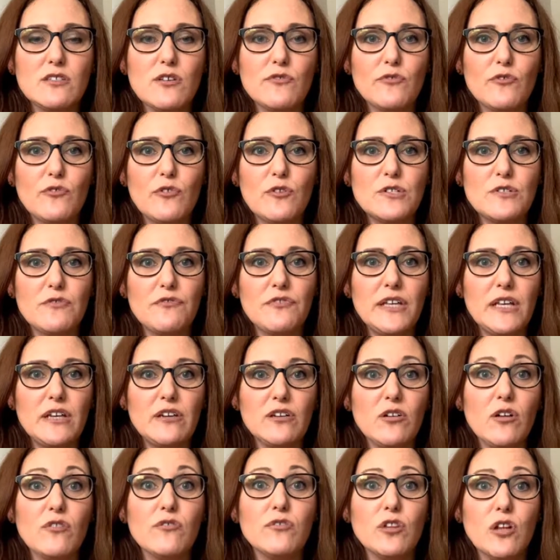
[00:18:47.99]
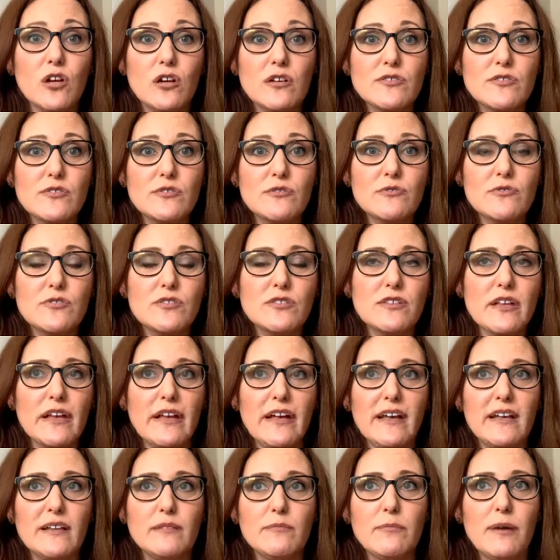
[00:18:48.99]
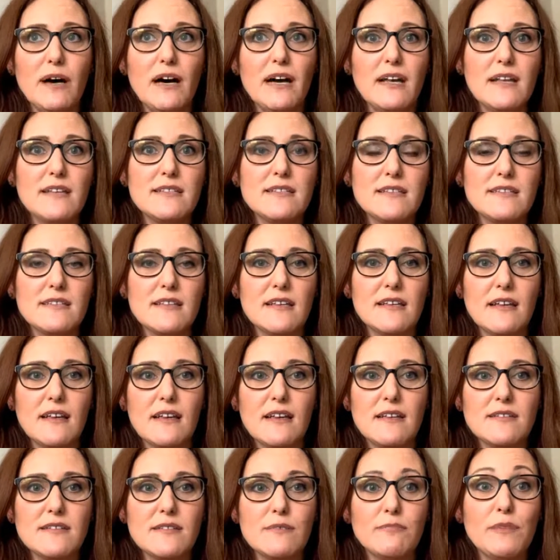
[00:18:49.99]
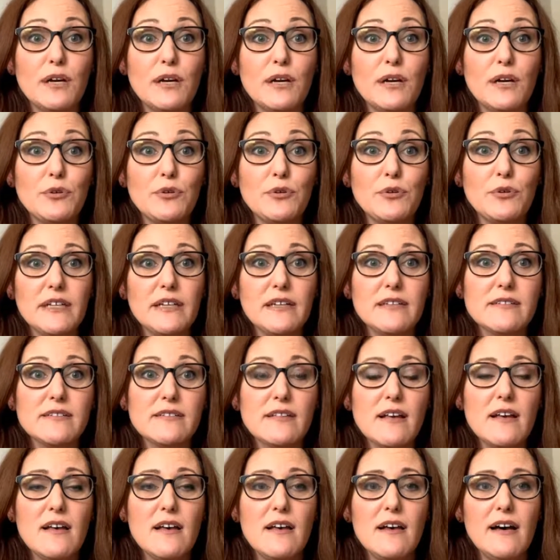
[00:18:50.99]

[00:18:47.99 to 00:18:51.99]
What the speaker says: of course, fear of lawsuits and biases against minorities,